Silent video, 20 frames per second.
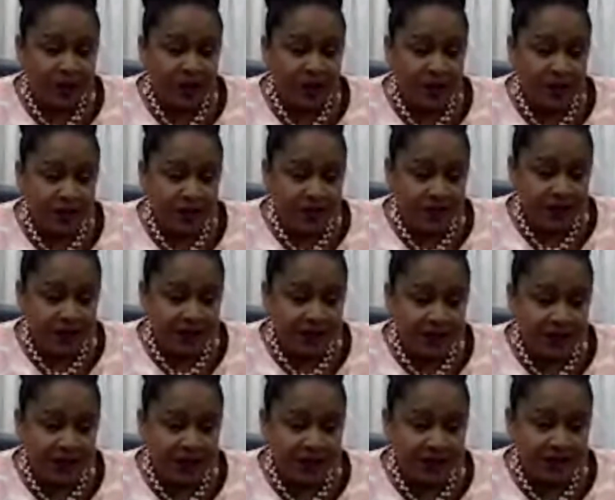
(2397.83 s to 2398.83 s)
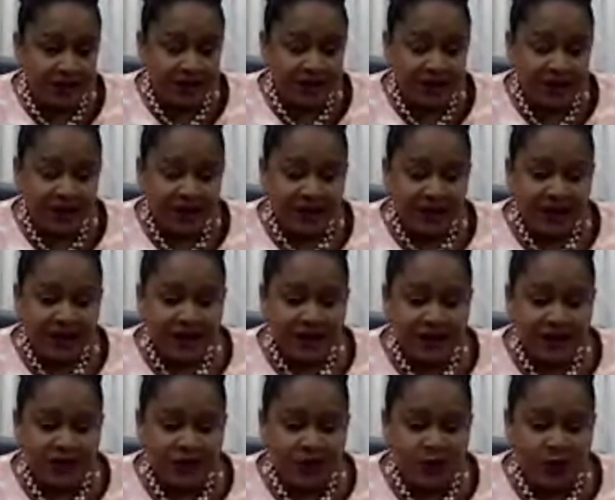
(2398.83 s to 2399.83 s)
in the ACS.
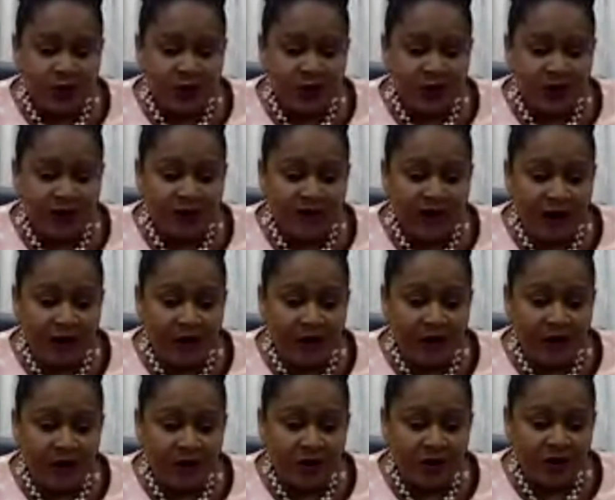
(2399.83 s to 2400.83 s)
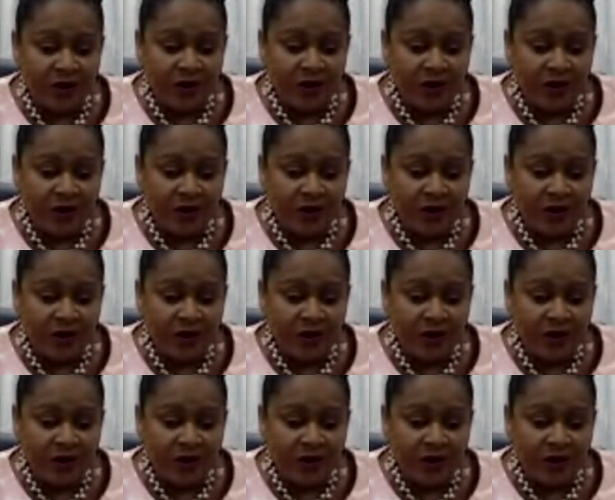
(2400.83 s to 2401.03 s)
It's one of our